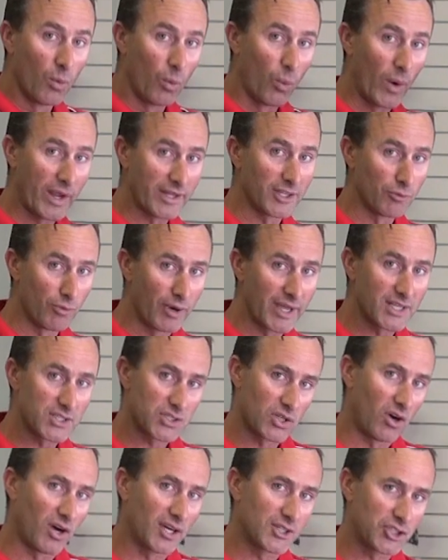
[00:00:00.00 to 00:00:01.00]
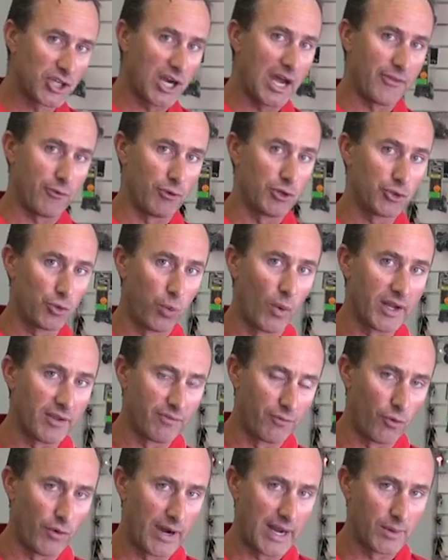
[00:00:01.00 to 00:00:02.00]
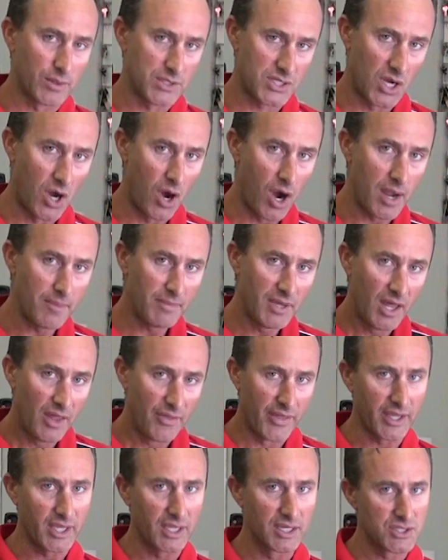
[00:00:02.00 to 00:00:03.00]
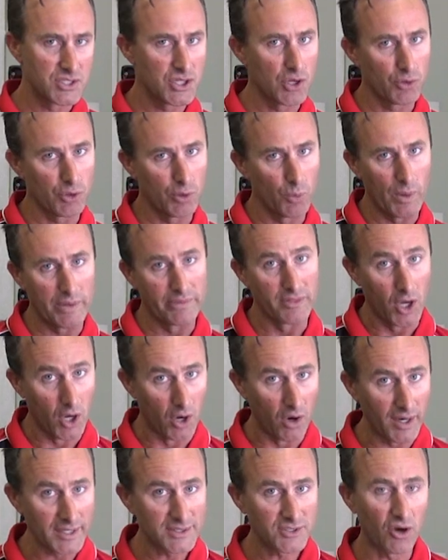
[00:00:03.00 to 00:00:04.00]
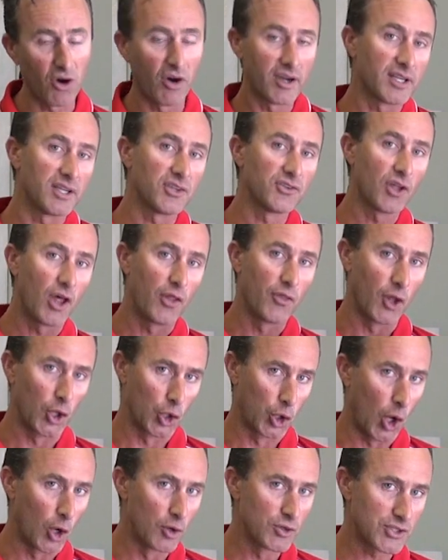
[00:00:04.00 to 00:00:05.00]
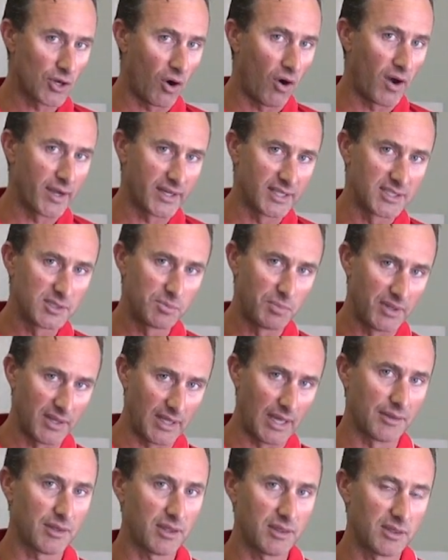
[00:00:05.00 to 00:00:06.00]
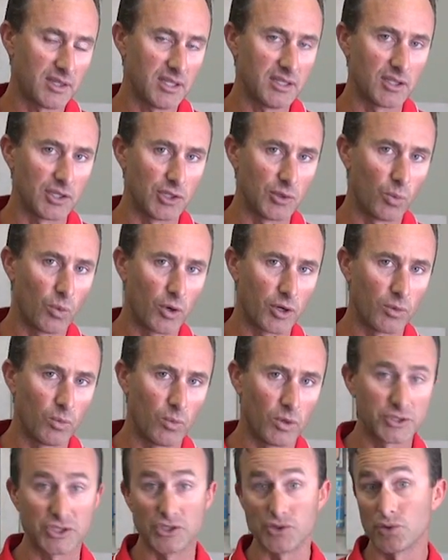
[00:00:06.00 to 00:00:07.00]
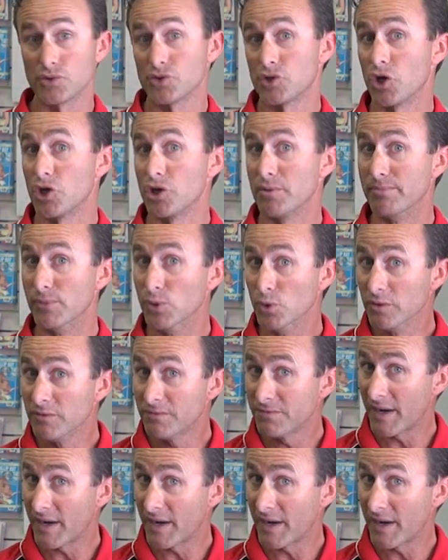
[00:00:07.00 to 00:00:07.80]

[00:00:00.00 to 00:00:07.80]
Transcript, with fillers: When you read a tide chart, they're in twenty-four hour time. They're going to tell you when the high tide is, the low tide is, but the other thing that you want to watch is also your moon